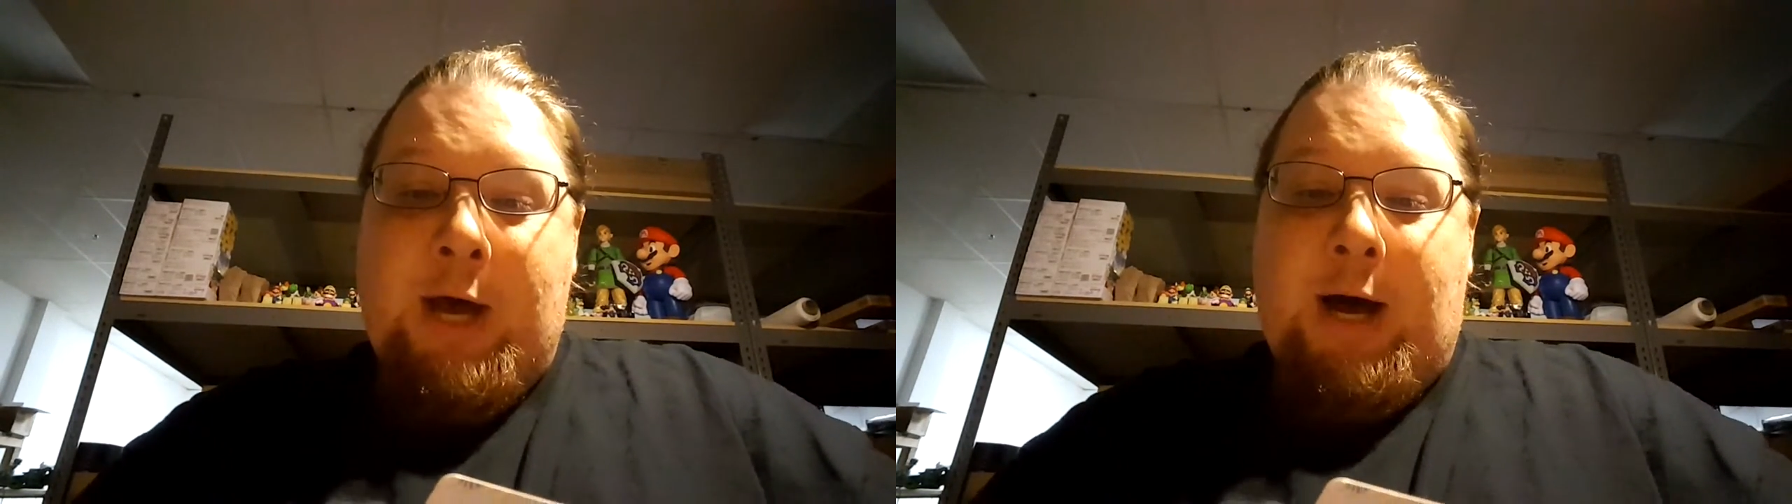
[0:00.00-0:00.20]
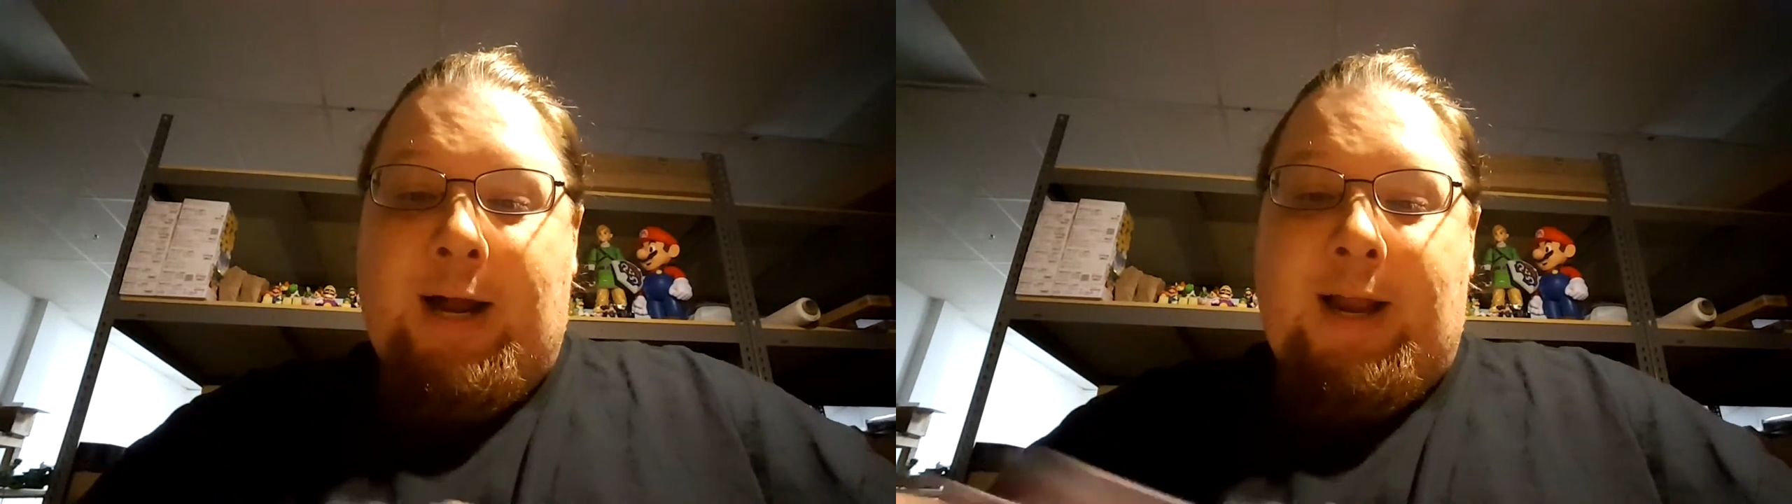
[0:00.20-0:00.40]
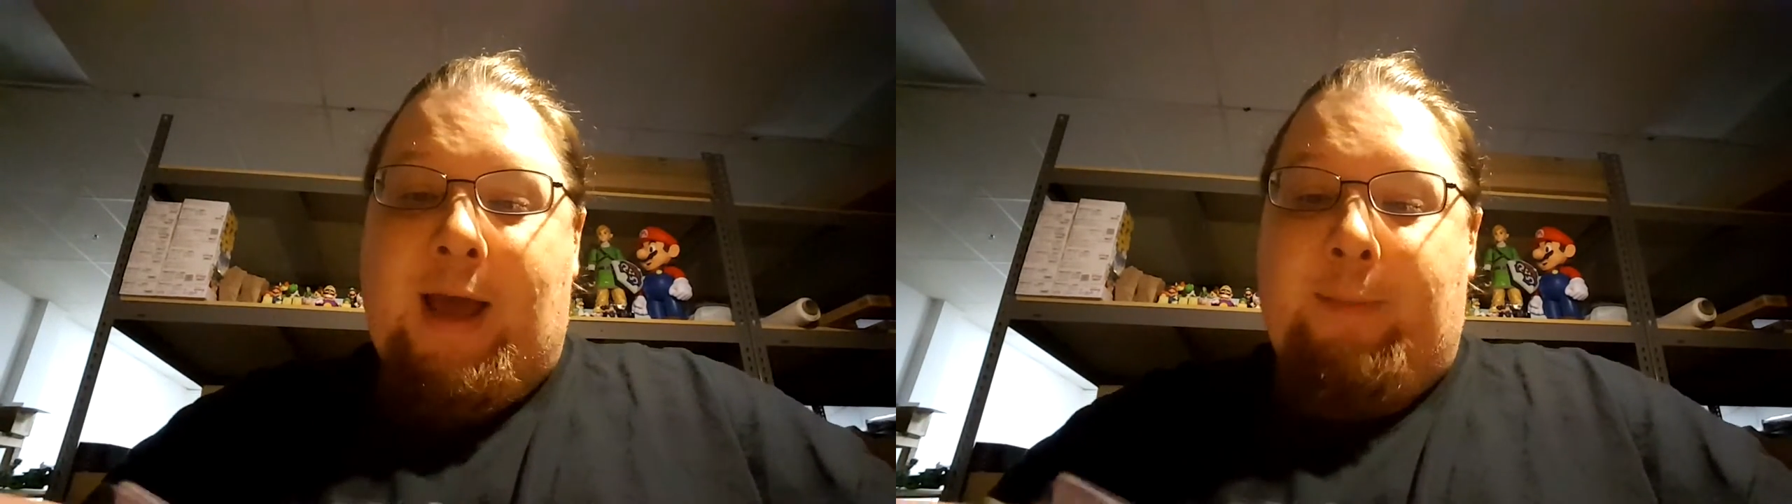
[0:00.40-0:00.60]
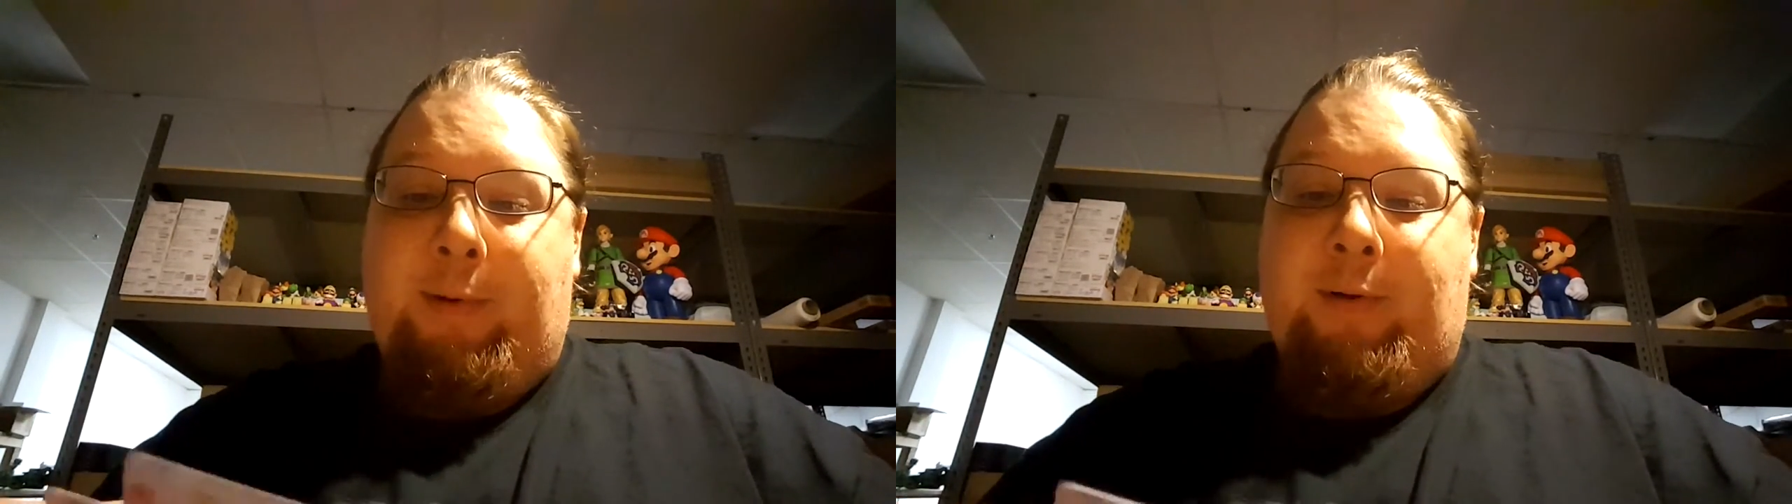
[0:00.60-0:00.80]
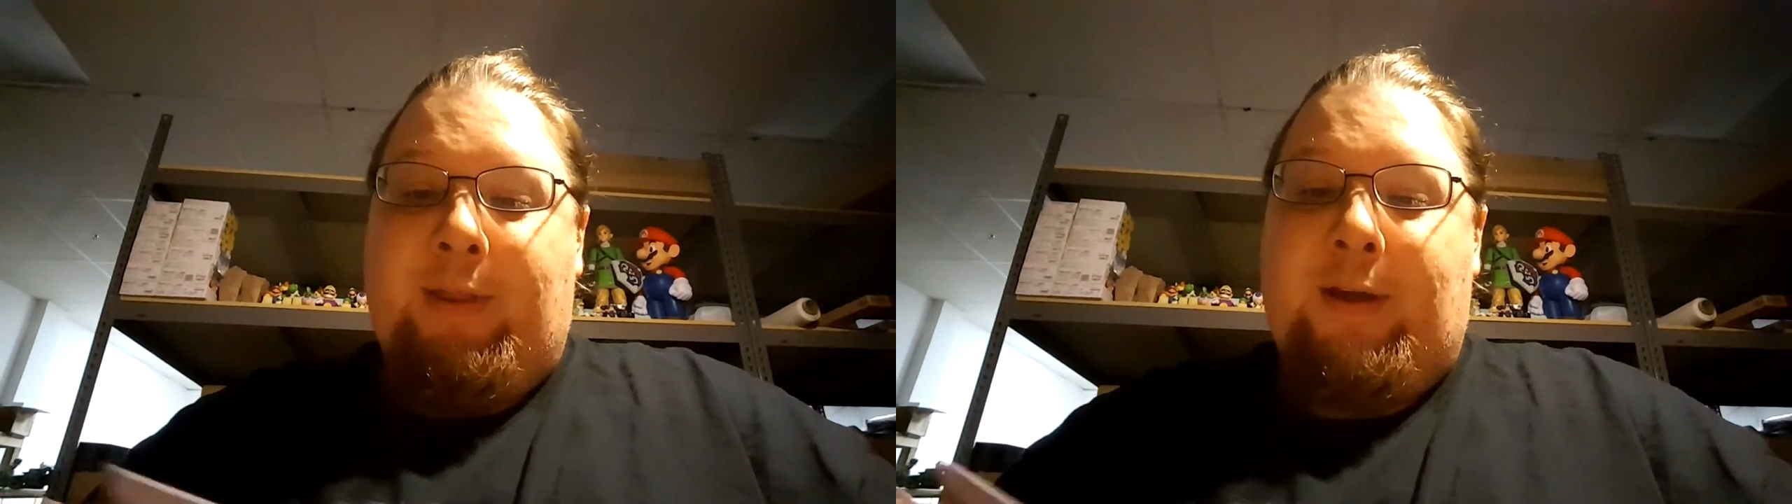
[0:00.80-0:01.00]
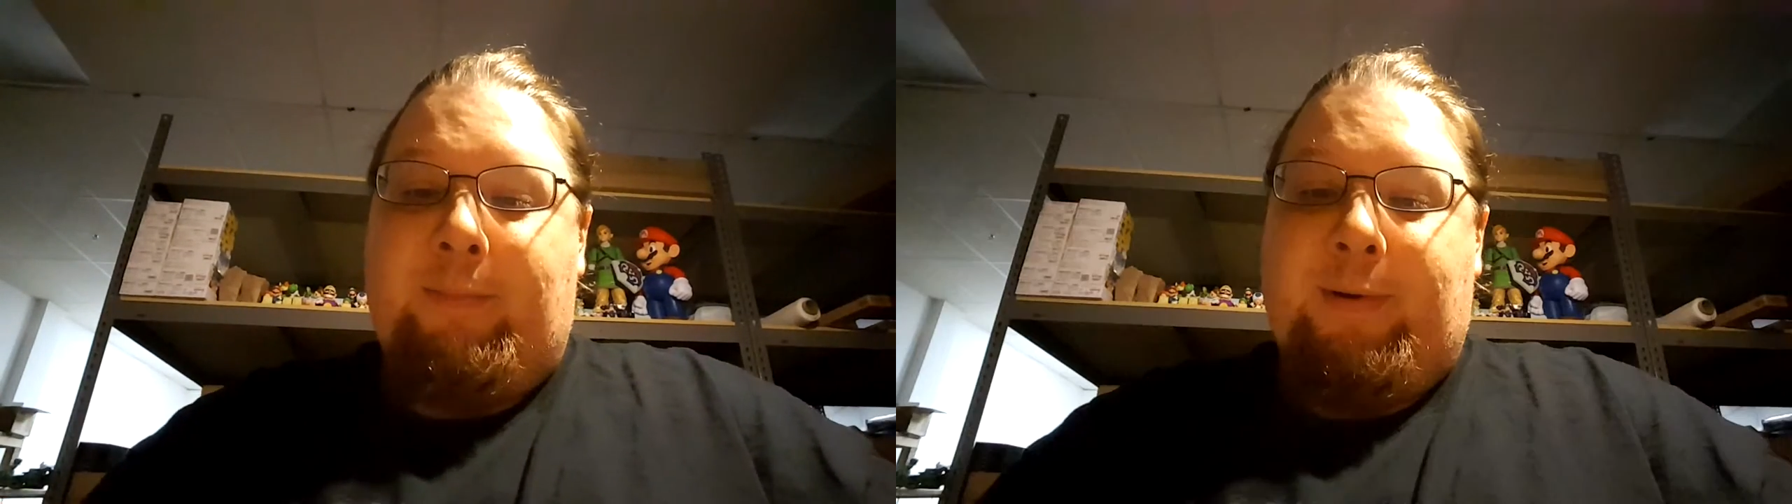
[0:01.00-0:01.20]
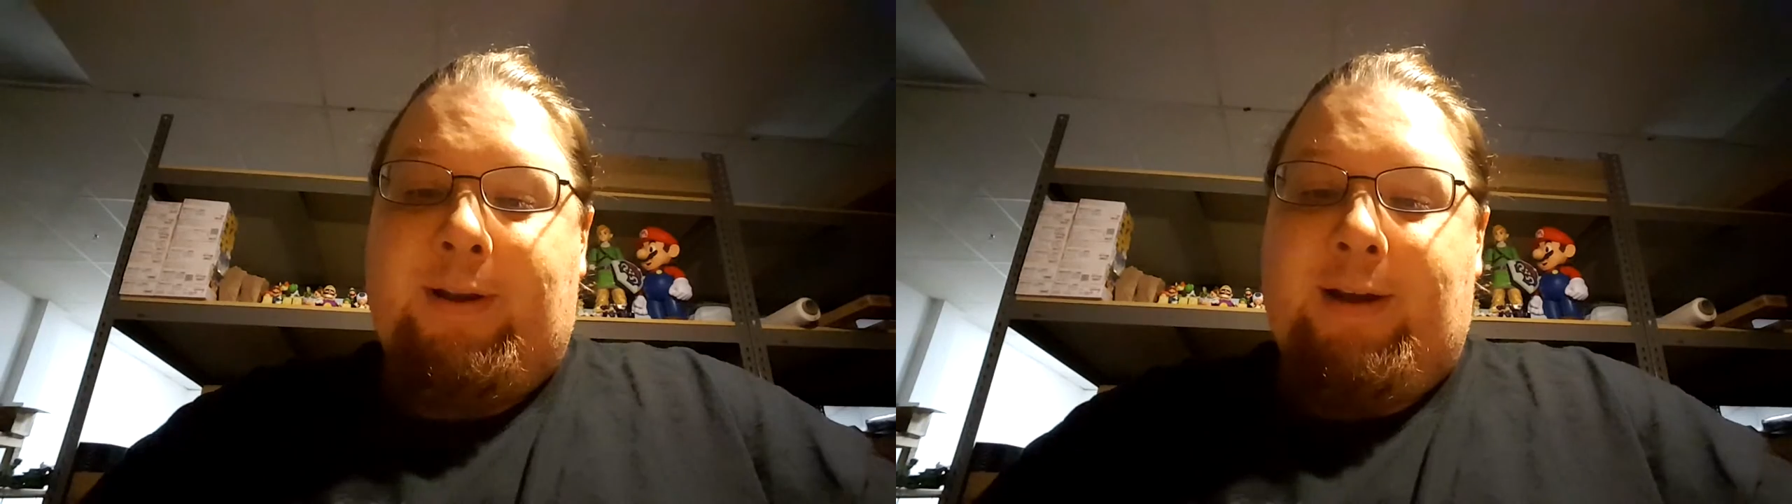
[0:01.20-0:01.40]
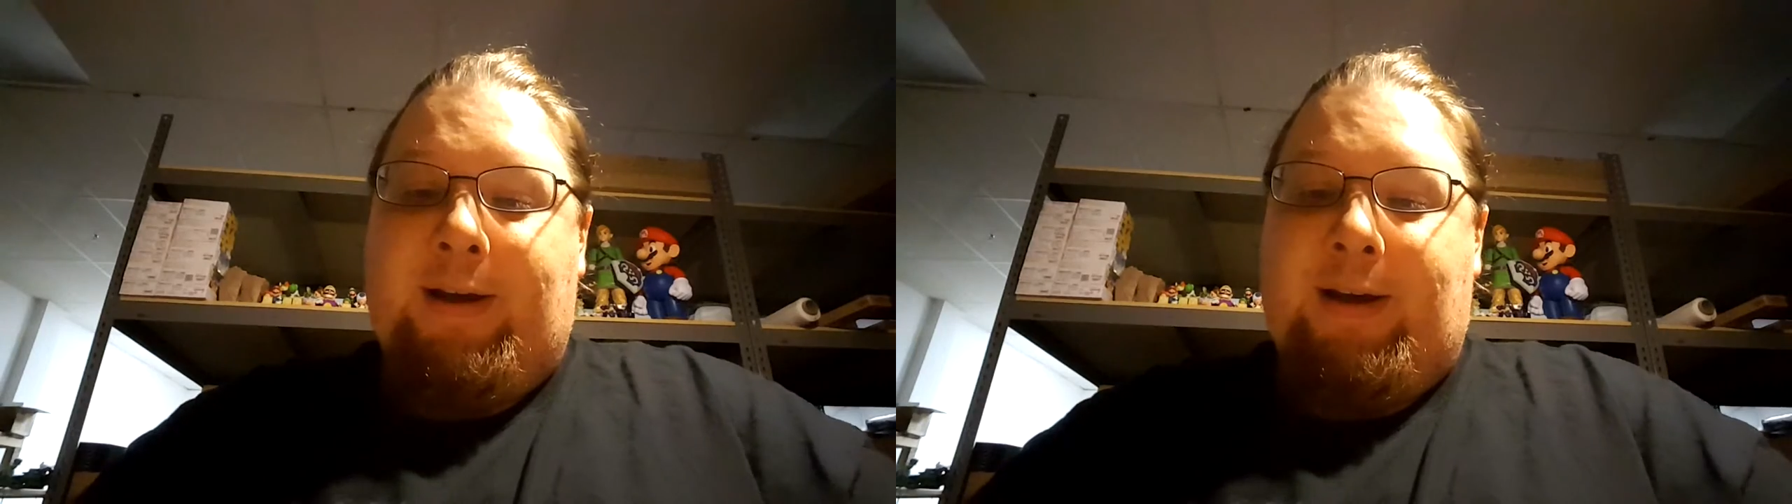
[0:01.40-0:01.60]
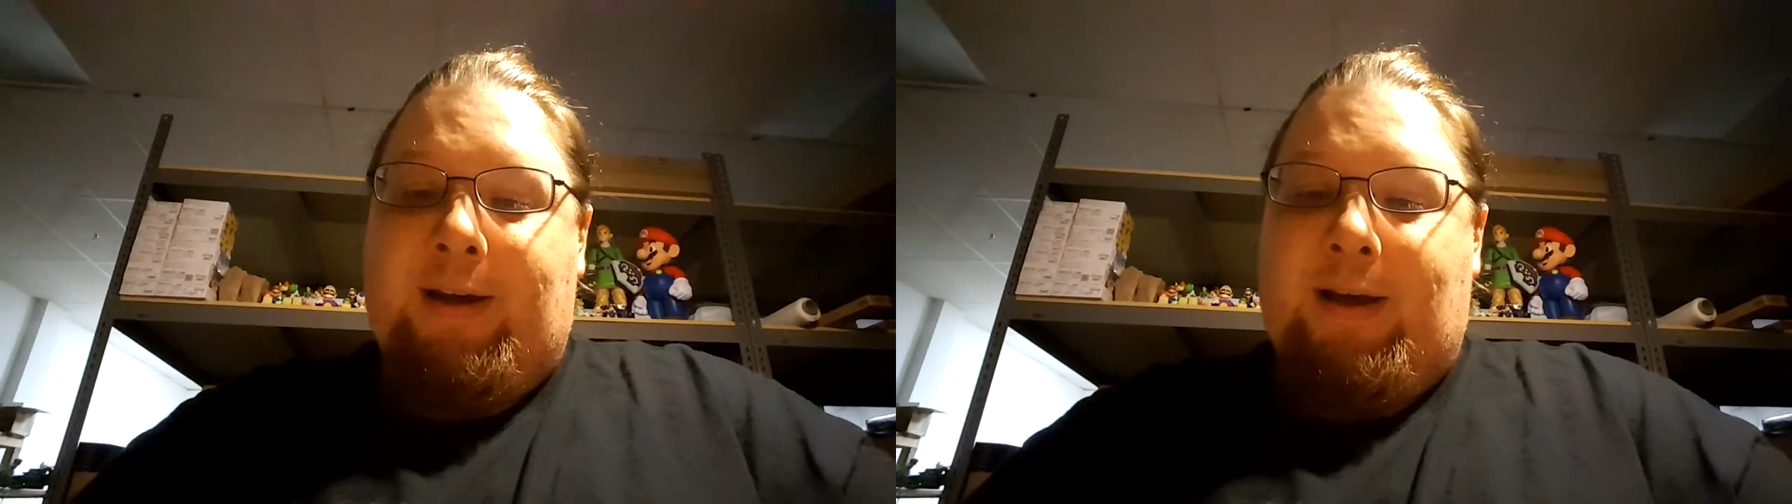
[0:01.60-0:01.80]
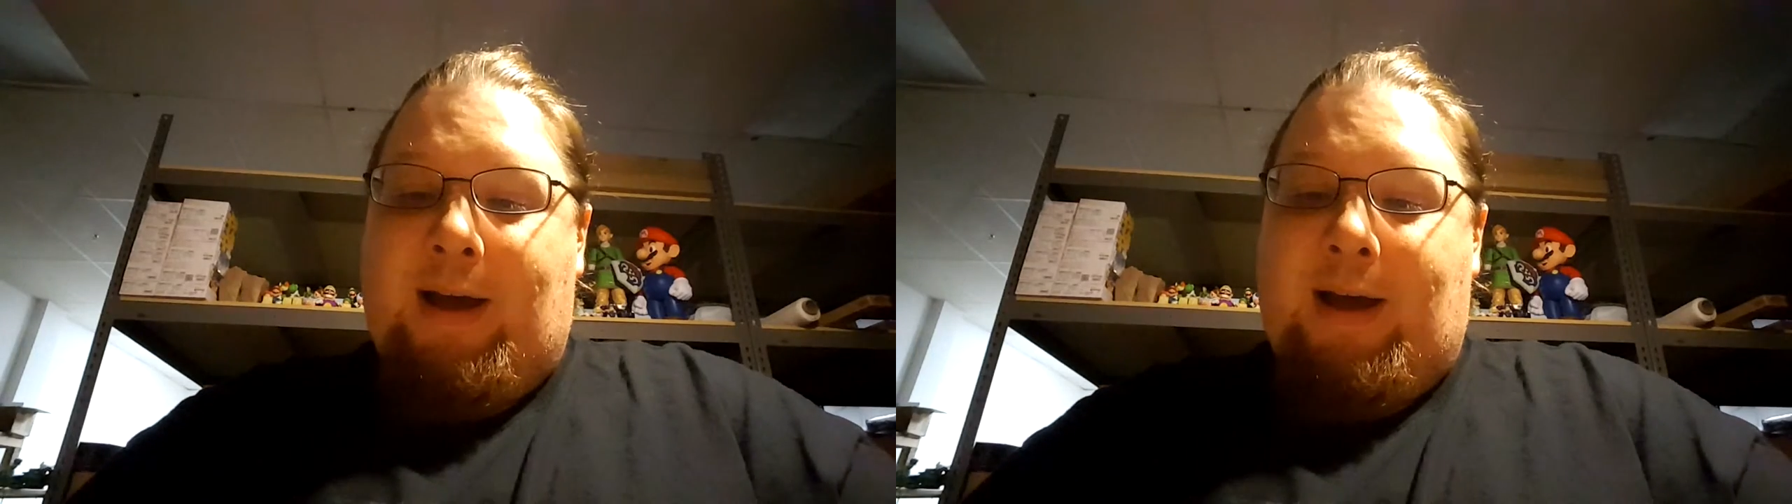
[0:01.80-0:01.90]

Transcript: unhappy with it, but uh,